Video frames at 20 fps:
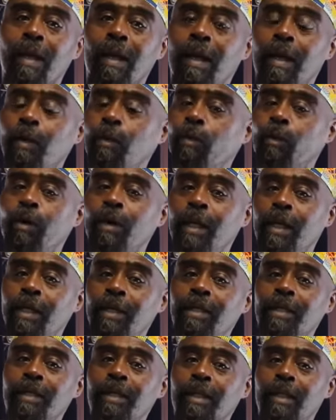It,
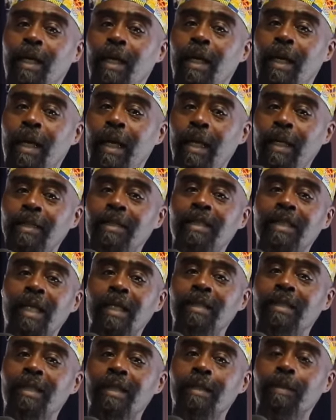it's
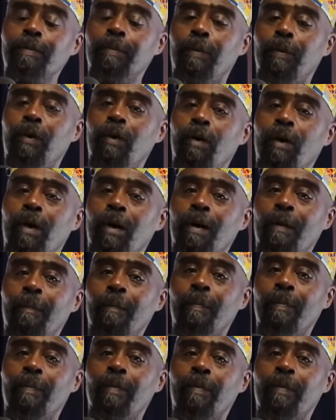injustice for
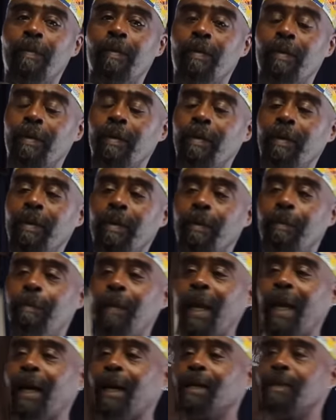the
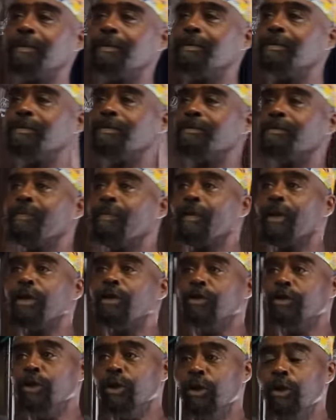black
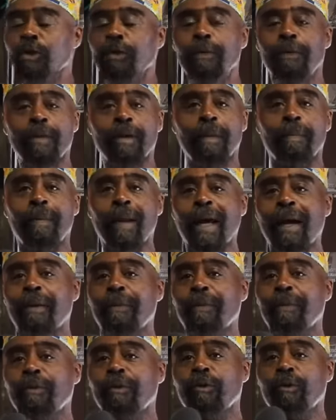youth and the black
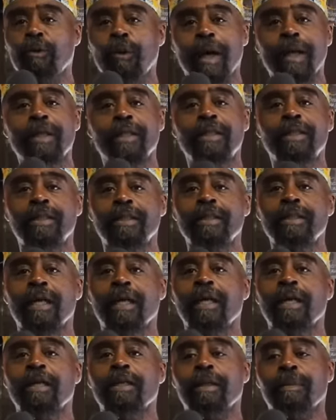race
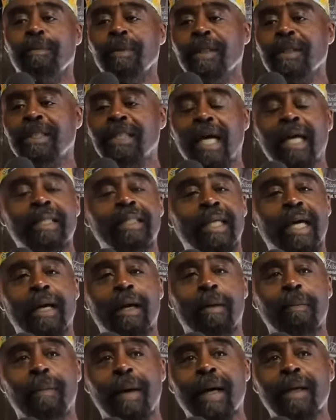to be shot
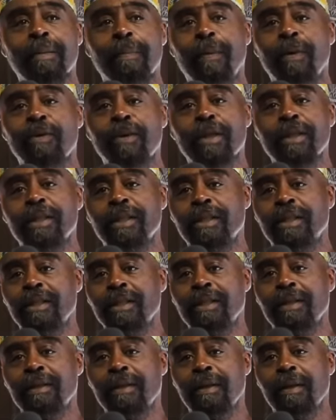down by the
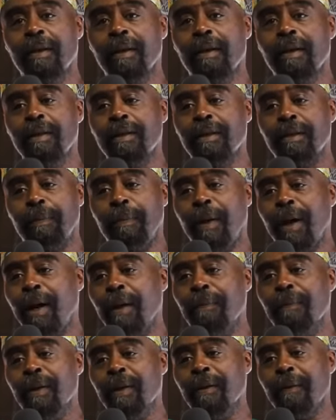police
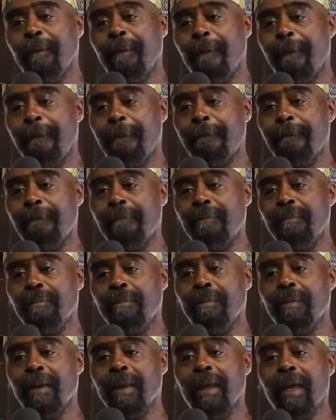department
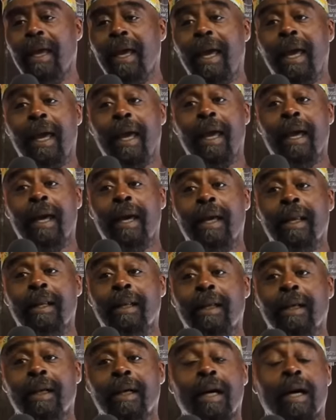and
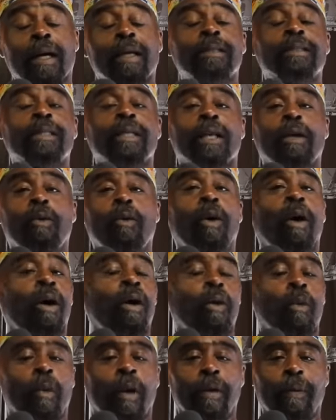constantly
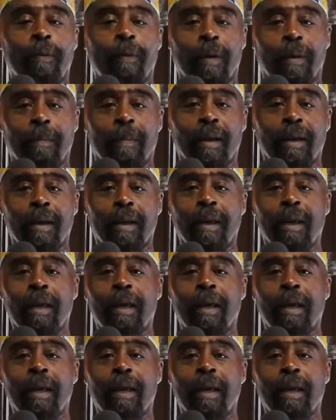walk away from it.